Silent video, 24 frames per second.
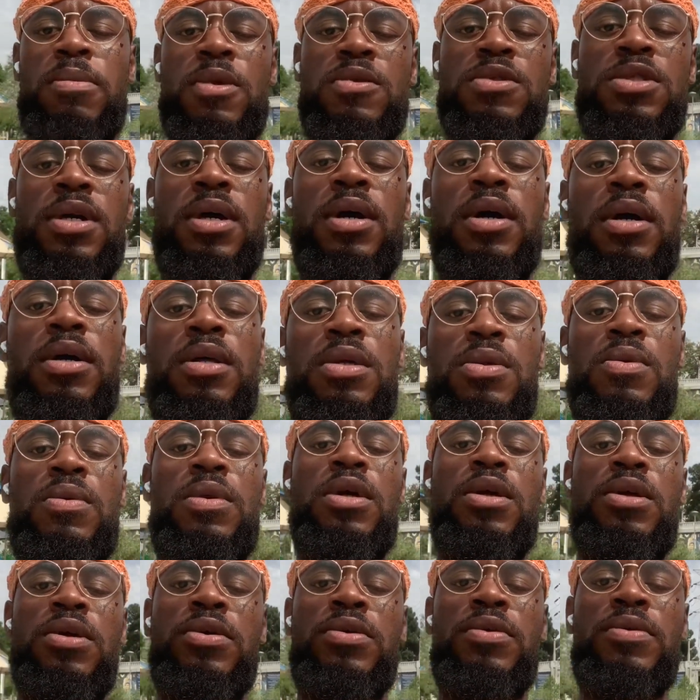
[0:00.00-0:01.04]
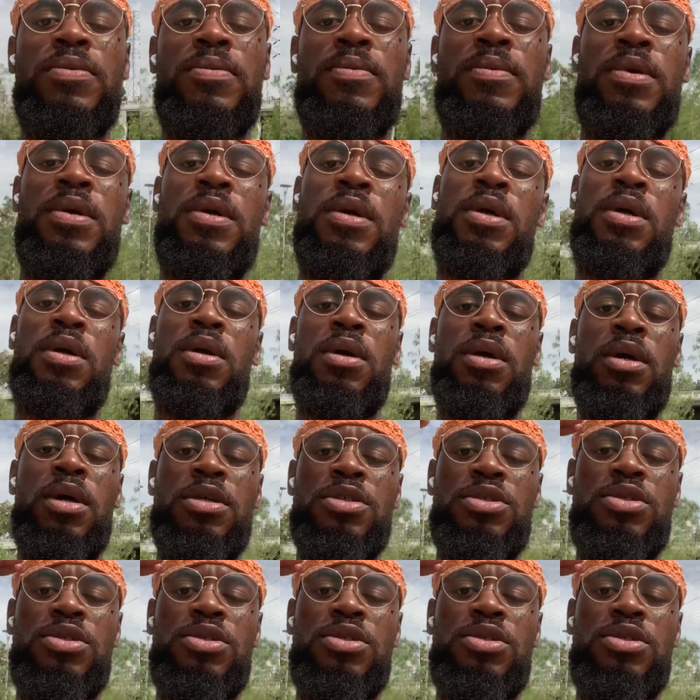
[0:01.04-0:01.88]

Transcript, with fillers: Most High,